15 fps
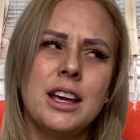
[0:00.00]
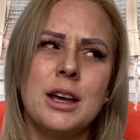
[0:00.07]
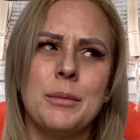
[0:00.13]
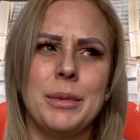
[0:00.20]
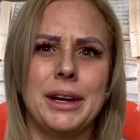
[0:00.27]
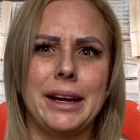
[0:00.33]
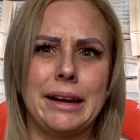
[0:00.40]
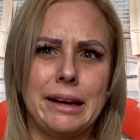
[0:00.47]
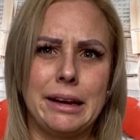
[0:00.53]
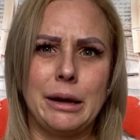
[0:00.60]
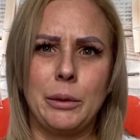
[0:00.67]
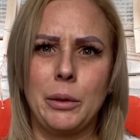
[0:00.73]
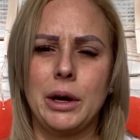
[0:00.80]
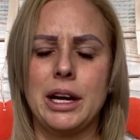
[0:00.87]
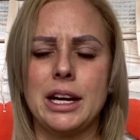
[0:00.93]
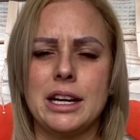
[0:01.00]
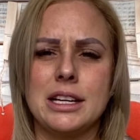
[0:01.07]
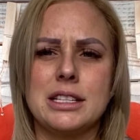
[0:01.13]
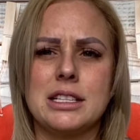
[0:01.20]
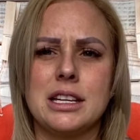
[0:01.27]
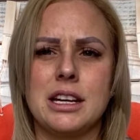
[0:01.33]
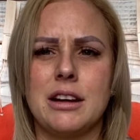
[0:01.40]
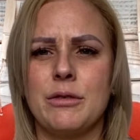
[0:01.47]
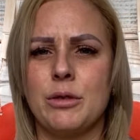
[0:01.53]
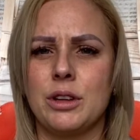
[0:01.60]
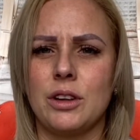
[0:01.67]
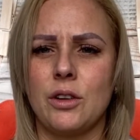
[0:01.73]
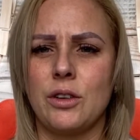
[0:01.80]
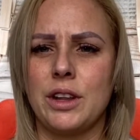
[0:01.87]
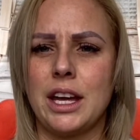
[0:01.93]
But anyways, enough with
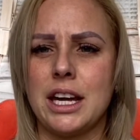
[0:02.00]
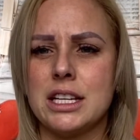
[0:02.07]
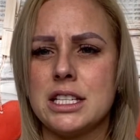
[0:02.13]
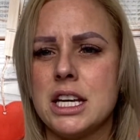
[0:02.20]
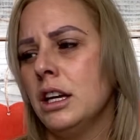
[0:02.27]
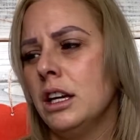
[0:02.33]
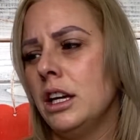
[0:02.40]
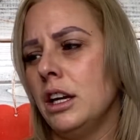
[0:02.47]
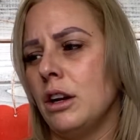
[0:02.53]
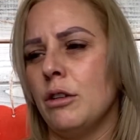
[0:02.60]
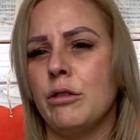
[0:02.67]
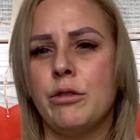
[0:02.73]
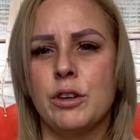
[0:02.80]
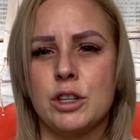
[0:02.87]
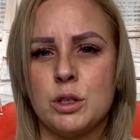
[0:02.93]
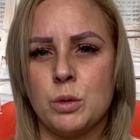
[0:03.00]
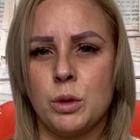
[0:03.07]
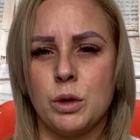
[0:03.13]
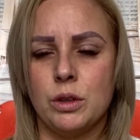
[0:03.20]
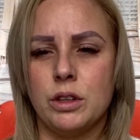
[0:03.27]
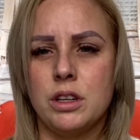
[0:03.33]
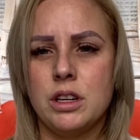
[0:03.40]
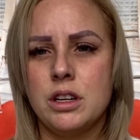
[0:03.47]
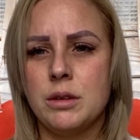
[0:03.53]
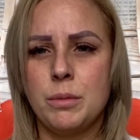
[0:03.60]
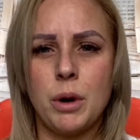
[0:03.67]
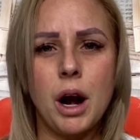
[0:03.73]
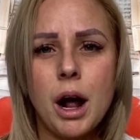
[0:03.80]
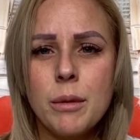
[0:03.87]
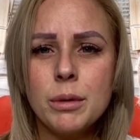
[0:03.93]
all that, you know, first world
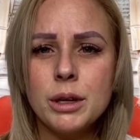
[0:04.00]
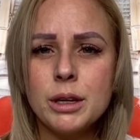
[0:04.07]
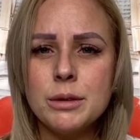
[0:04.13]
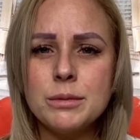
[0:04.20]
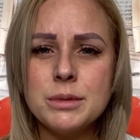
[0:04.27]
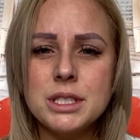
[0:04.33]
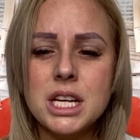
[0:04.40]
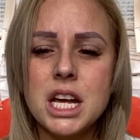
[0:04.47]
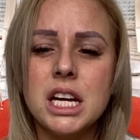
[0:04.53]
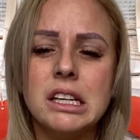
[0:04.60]
problems.